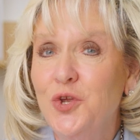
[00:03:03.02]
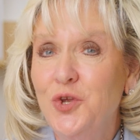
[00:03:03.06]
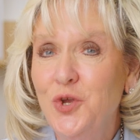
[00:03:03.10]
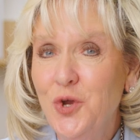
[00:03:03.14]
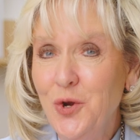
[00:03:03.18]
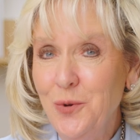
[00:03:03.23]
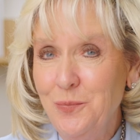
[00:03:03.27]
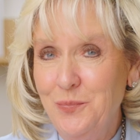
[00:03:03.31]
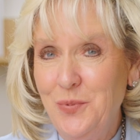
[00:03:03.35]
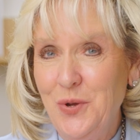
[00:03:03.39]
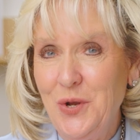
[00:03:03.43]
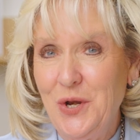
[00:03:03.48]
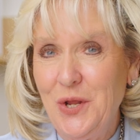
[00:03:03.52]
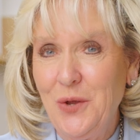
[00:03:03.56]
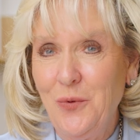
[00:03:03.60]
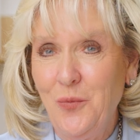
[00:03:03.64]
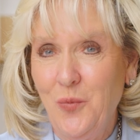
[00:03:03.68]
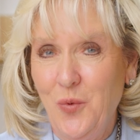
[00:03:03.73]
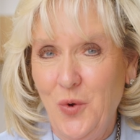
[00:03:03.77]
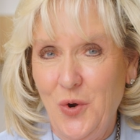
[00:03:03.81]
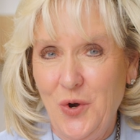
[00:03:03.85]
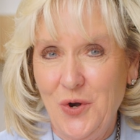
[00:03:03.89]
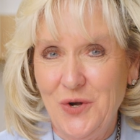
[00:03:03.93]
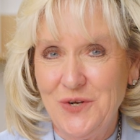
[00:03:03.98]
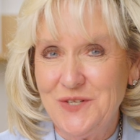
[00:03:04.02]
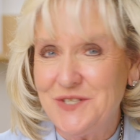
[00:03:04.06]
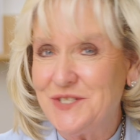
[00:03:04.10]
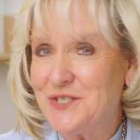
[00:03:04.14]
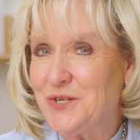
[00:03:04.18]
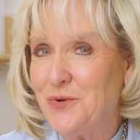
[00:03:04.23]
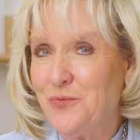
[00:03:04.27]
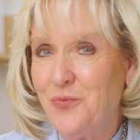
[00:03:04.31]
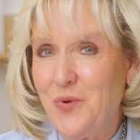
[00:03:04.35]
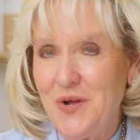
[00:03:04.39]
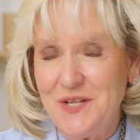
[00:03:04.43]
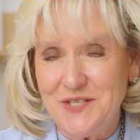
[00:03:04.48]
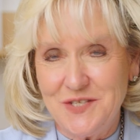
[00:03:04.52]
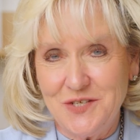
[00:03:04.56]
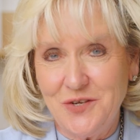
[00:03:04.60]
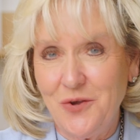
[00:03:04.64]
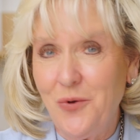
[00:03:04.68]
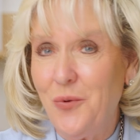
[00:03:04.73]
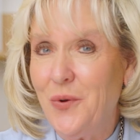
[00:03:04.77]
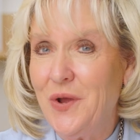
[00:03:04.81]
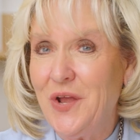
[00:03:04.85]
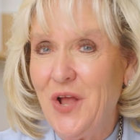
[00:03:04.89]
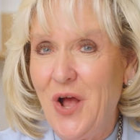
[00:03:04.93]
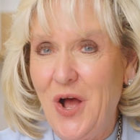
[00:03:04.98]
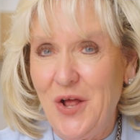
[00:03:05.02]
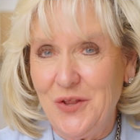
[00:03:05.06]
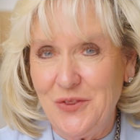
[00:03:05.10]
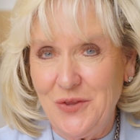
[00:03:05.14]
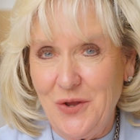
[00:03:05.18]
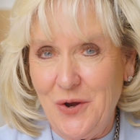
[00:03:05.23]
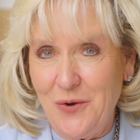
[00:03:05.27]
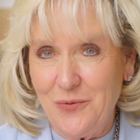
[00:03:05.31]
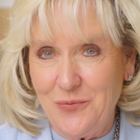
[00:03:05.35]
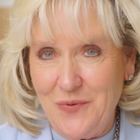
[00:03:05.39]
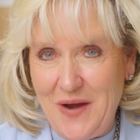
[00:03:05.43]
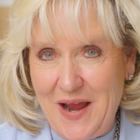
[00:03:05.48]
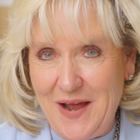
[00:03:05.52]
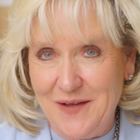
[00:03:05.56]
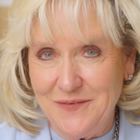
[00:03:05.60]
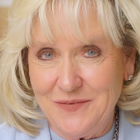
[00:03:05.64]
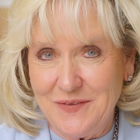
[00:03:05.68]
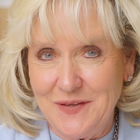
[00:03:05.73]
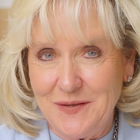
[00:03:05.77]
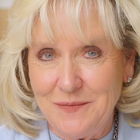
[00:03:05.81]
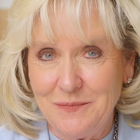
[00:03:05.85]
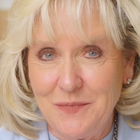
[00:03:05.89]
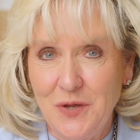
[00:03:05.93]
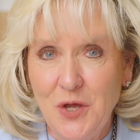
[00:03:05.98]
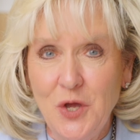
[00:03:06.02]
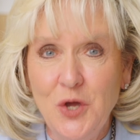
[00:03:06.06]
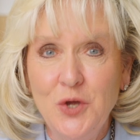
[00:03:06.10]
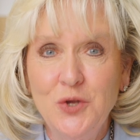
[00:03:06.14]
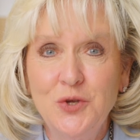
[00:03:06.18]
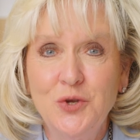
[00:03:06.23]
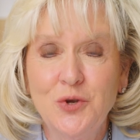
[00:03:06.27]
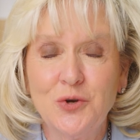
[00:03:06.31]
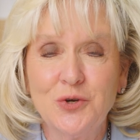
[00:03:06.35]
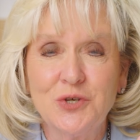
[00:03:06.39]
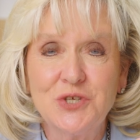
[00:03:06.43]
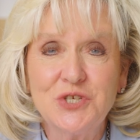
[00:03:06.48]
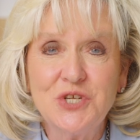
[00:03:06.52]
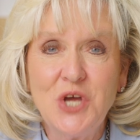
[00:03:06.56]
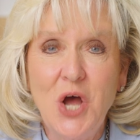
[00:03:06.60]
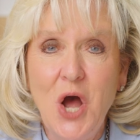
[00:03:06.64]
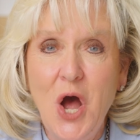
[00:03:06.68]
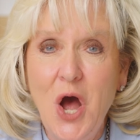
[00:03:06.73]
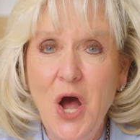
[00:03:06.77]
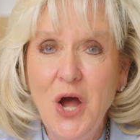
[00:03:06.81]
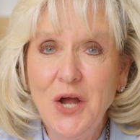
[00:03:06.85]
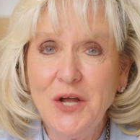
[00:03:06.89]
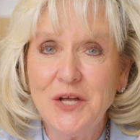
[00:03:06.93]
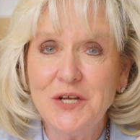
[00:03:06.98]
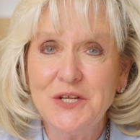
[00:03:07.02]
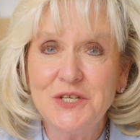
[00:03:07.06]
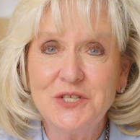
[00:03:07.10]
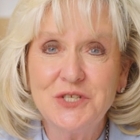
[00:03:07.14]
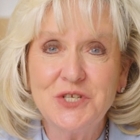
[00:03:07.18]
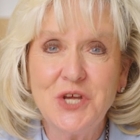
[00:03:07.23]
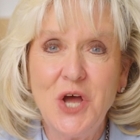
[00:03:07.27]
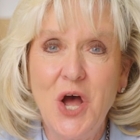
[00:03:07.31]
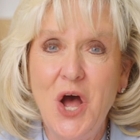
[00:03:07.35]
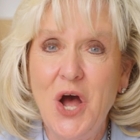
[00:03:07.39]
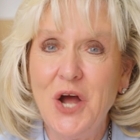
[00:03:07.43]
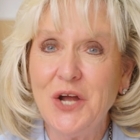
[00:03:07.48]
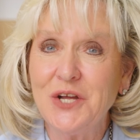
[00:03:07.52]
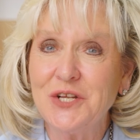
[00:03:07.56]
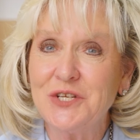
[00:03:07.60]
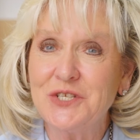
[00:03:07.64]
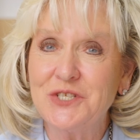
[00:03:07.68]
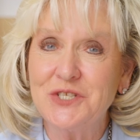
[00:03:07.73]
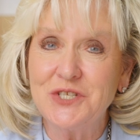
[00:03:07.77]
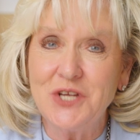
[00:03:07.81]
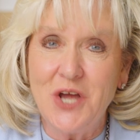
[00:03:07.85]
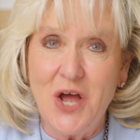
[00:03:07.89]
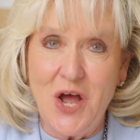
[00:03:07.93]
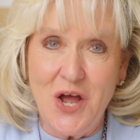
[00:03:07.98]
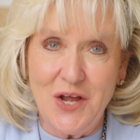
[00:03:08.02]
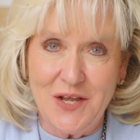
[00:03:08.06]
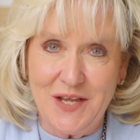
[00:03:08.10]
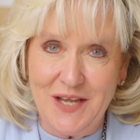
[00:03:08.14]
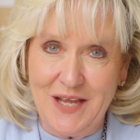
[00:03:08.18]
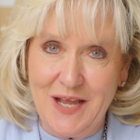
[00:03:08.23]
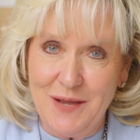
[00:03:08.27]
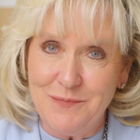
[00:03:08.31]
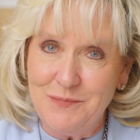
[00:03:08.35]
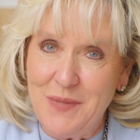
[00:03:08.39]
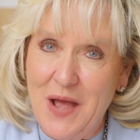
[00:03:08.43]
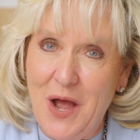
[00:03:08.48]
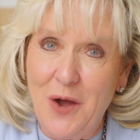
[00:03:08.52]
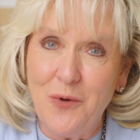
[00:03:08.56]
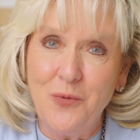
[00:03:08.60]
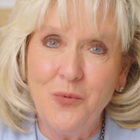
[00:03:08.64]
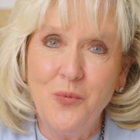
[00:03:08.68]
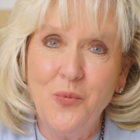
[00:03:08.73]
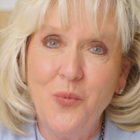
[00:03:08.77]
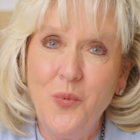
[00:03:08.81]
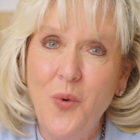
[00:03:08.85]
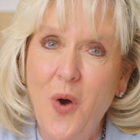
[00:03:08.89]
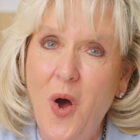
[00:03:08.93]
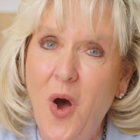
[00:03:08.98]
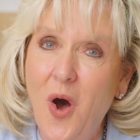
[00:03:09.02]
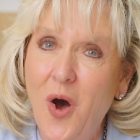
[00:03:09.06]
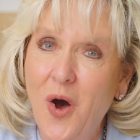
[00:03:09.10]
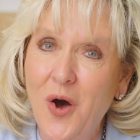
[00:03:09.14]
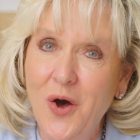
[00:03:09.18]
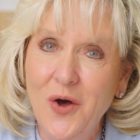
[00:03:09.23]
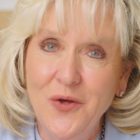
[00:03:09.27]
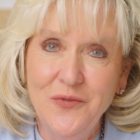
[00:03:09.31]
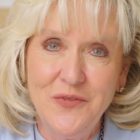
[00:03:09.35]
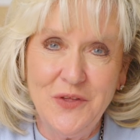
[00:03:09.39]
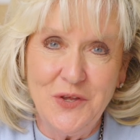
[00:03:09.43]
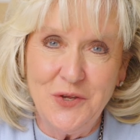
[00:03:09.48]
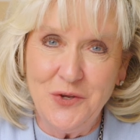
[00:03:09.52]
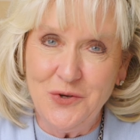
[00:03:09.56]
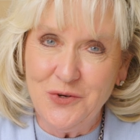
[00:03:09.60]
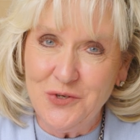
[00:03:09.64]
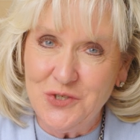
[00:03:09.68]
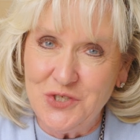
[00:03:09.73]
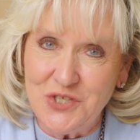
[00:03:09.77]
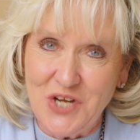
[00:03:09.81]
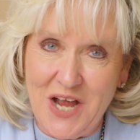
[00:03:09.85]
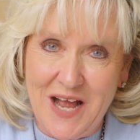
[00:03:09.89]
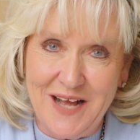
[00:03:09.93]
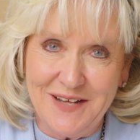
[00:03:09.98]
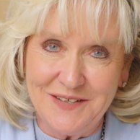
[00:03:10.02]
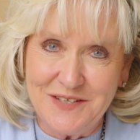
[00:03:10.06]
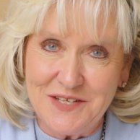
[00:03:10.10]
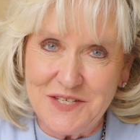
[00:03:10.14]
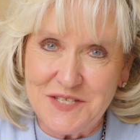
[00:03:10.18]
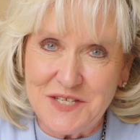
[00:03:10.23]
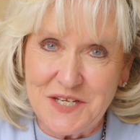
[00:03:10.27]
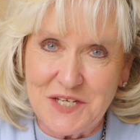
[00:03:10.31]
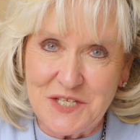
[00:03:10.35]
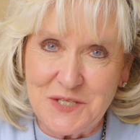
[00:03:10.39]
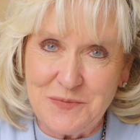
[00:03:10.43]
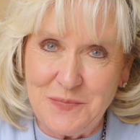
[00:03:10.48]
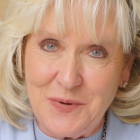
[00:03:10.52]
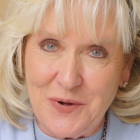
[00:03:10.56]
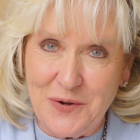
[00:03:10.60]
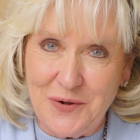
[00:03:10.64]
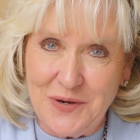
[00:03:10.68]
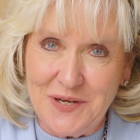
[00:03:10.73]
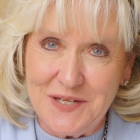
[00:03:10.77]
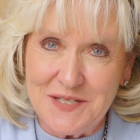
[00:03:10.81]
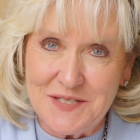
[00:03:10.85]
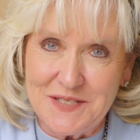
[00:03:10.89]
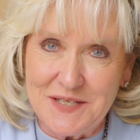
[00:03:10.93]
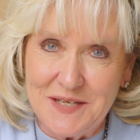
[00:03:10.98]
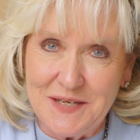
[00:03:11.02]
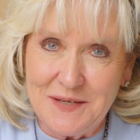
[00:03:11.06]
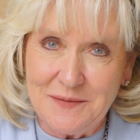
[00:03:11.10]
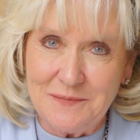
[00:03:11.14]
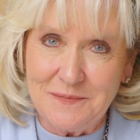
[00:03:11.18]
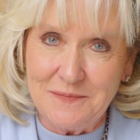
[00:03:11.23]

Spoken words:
You're putting words to what's going on around them. You're talking about all that your child is experiencing.